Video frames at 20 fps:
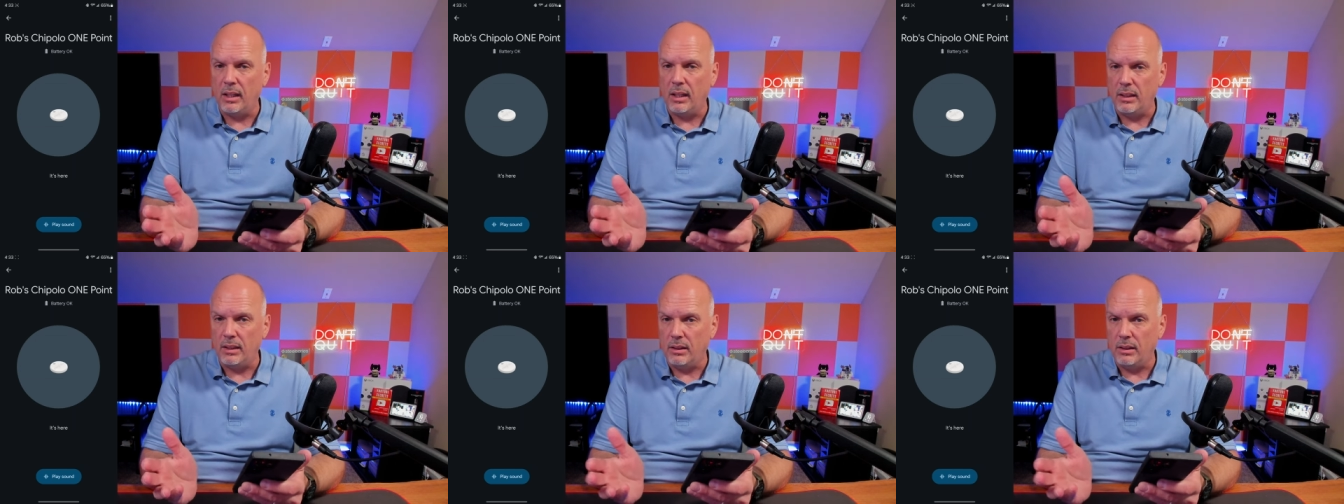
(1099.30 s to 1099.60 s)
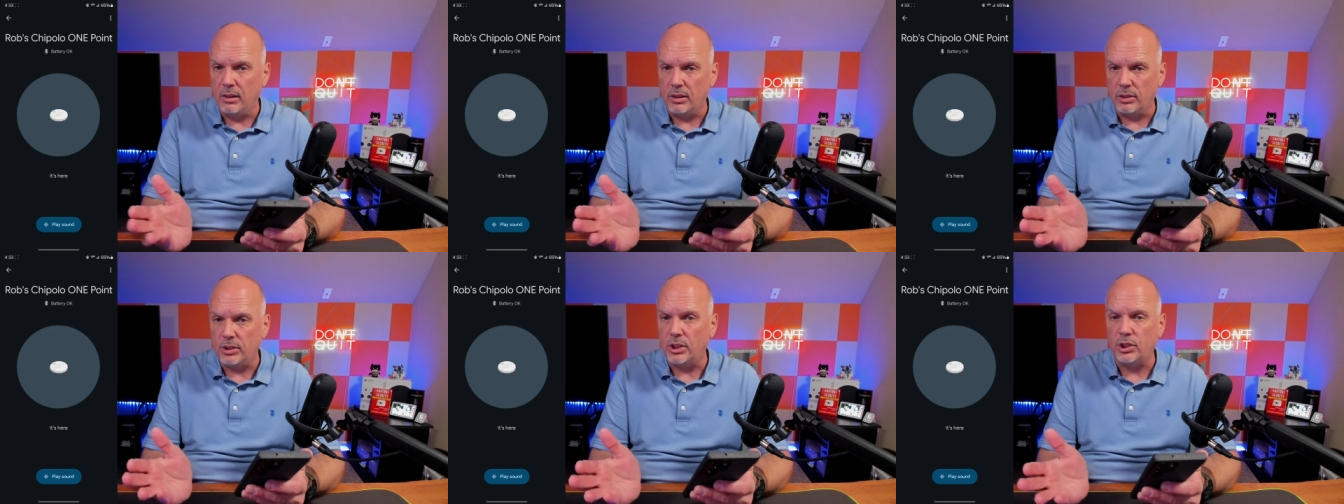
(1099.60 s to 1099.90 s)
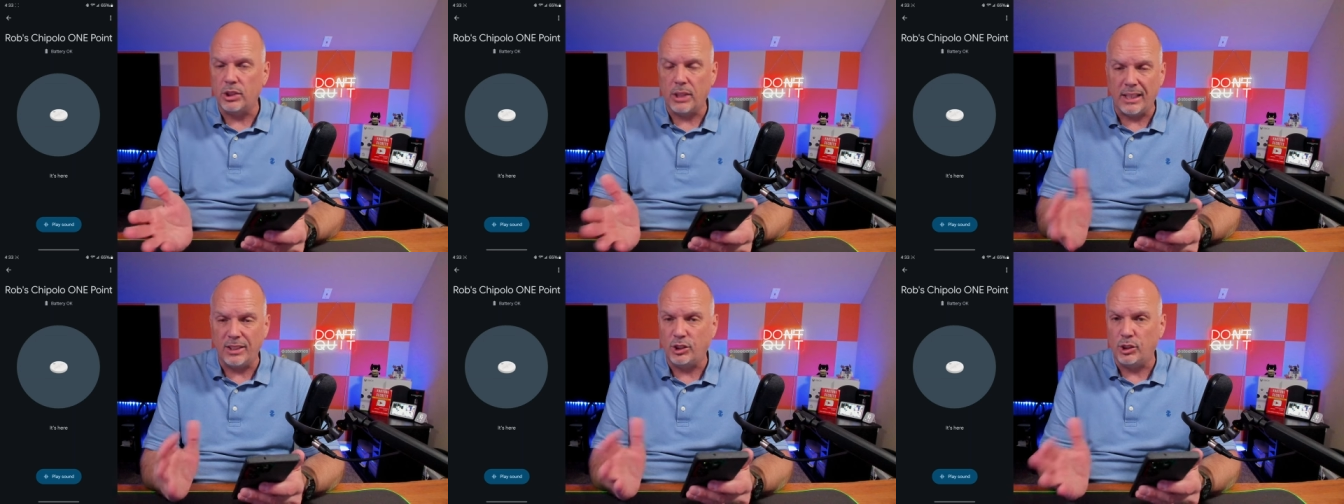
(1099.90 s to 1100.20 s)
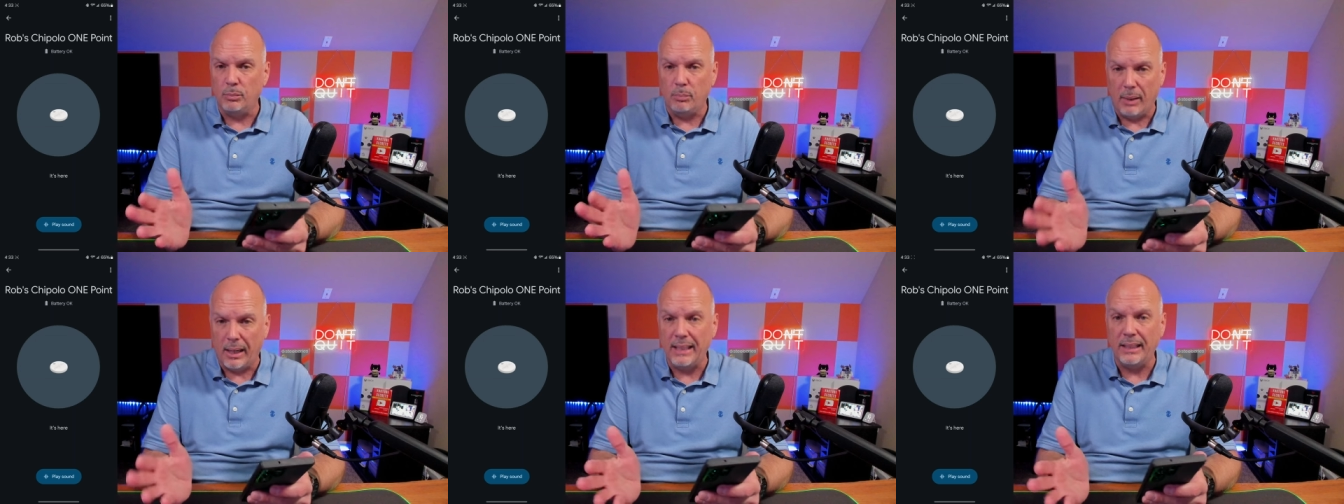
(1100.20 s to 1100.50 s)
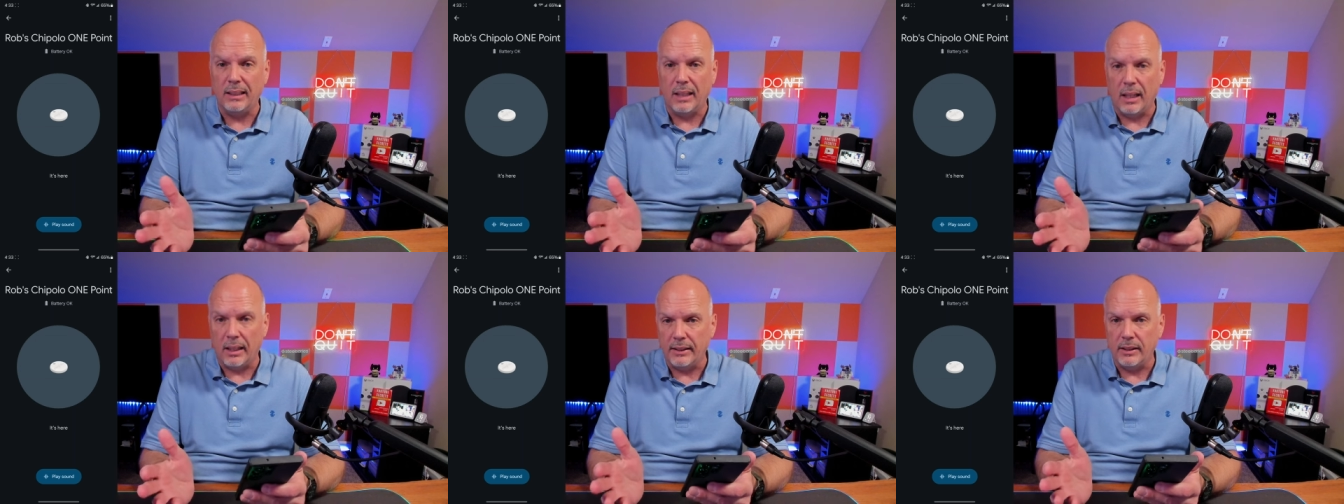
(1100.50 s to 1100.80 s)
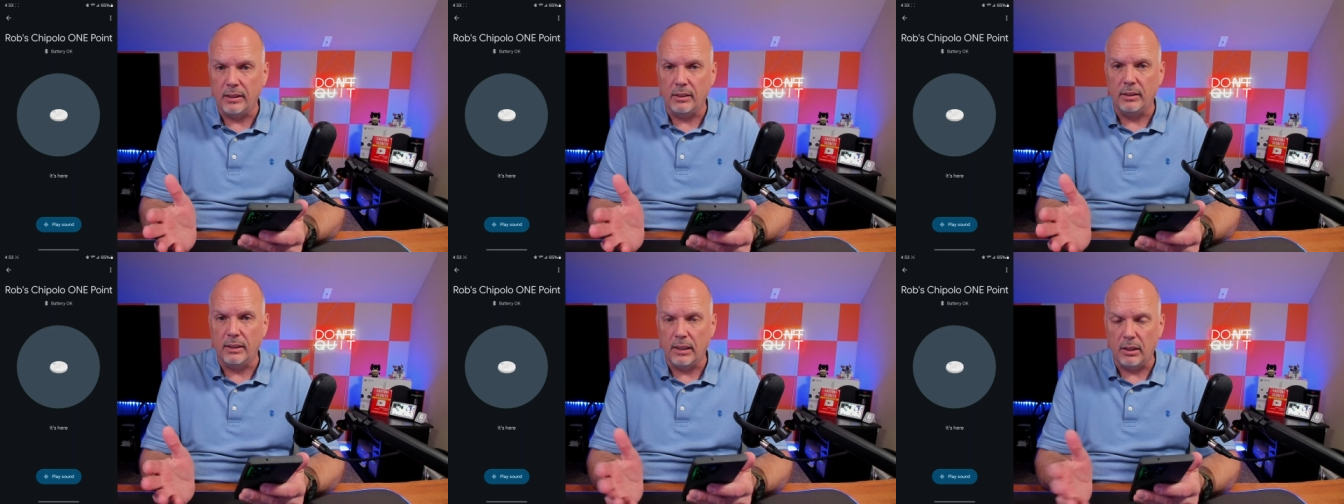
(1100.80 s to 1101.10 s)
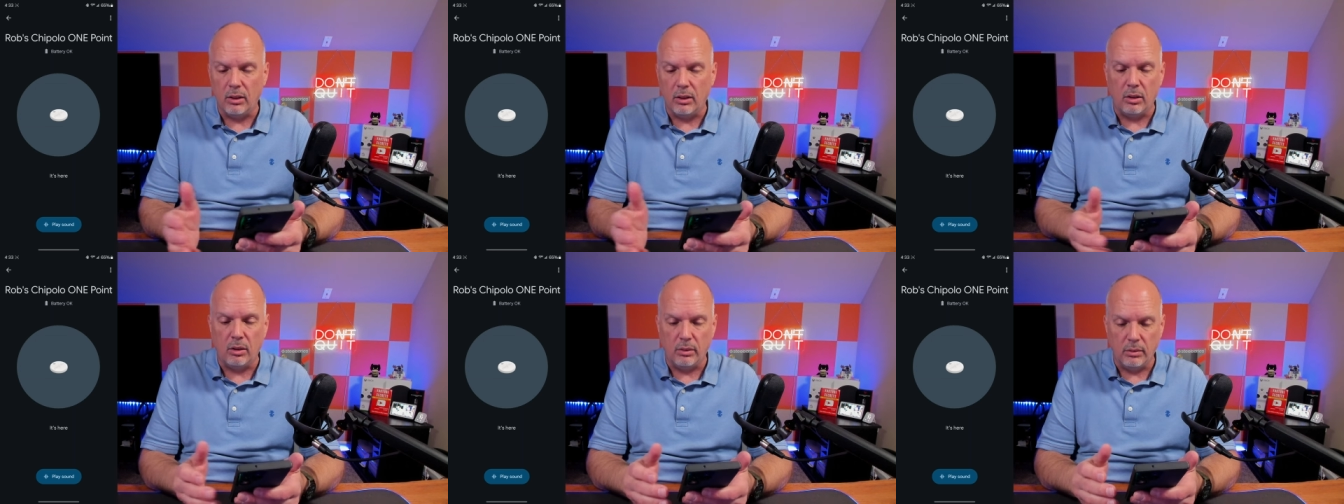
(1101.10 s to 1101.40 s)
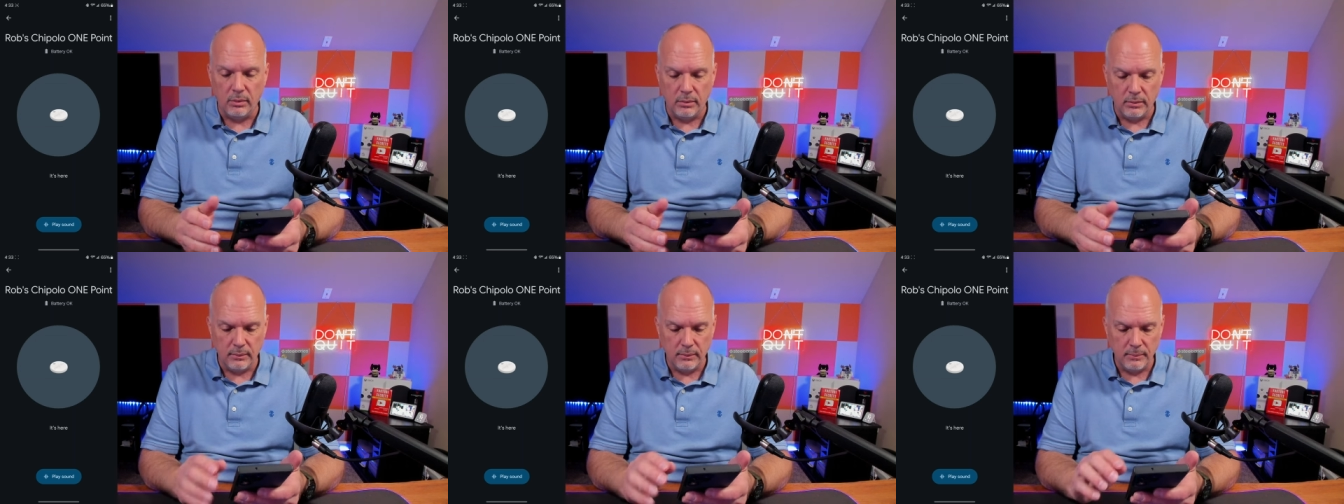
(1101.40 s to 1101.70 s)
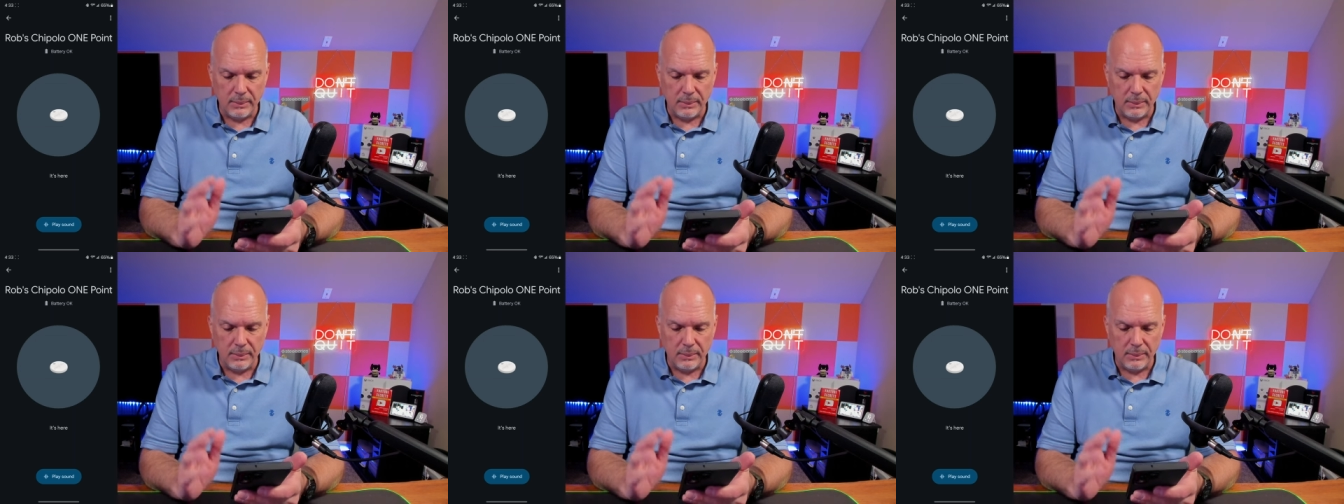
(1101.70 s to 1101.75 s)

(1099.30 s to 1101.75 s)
there's a chance you might not hear it at all.